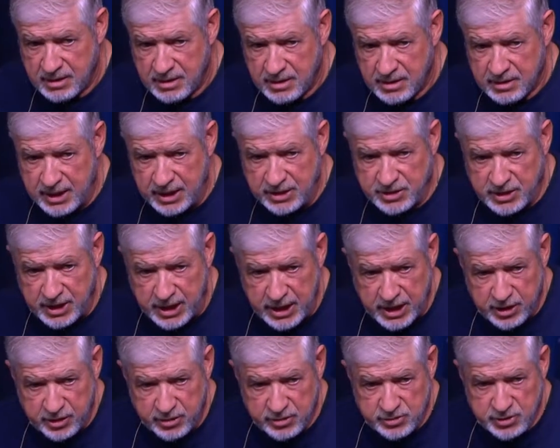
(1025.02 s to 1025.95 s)
It takes
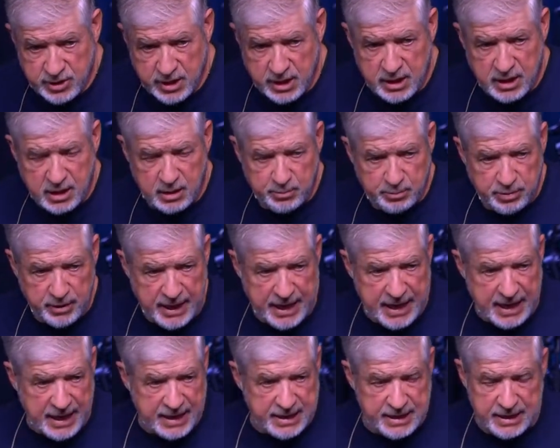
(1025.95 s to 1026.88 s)
energy
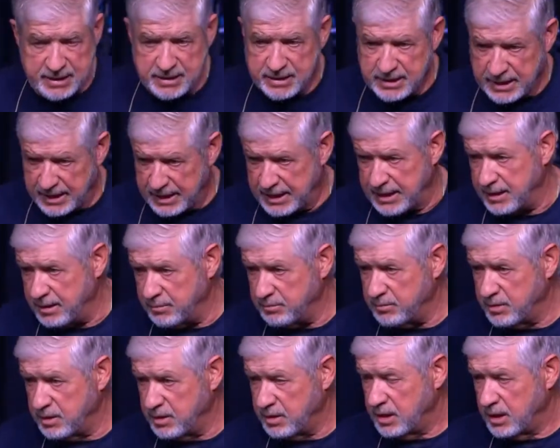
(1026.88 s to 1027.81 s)
applied in time.
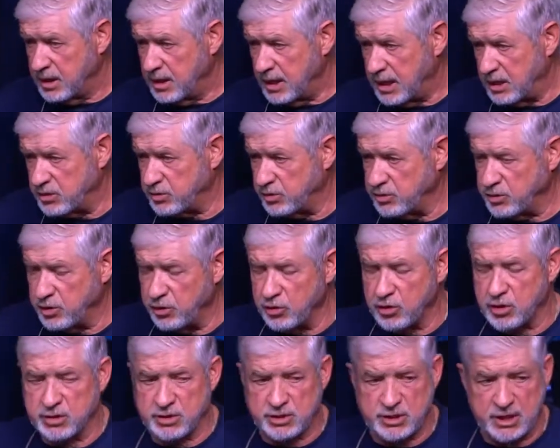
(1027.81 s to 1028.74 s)
That's the reason you
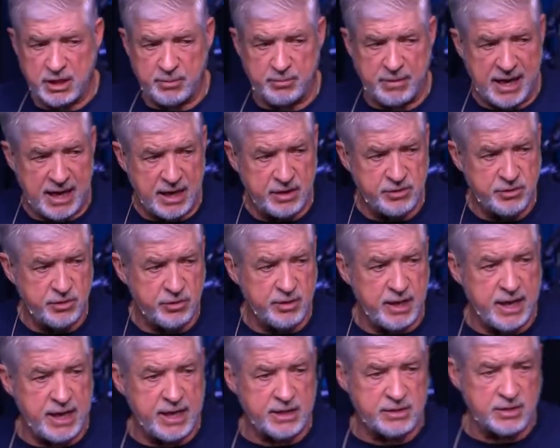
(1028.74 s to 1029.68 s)
can sit behind your
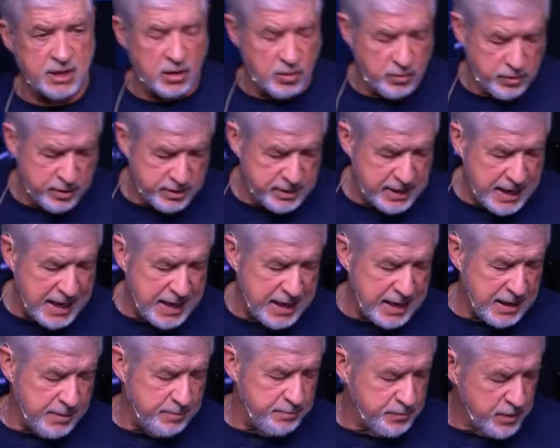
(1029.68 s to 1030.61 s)
desk all the
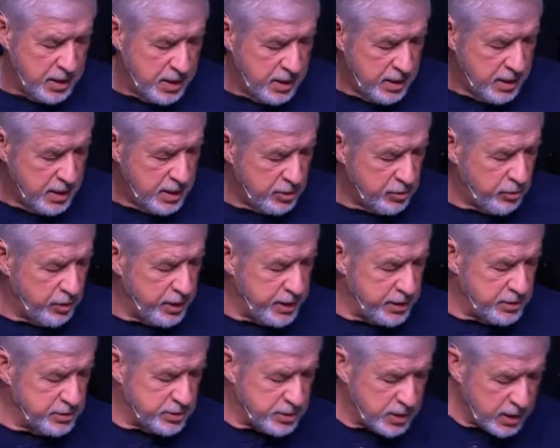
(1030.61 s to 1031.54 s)
time and read
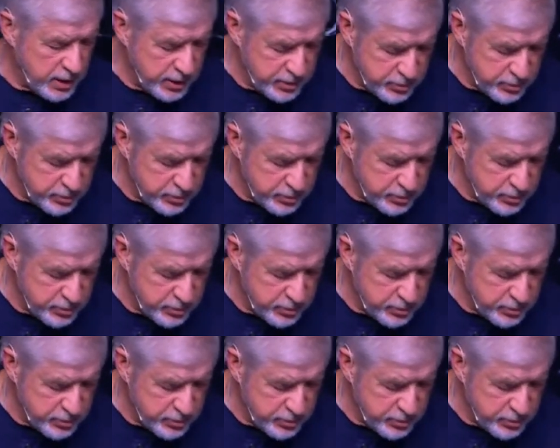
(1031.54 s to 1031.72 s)
and study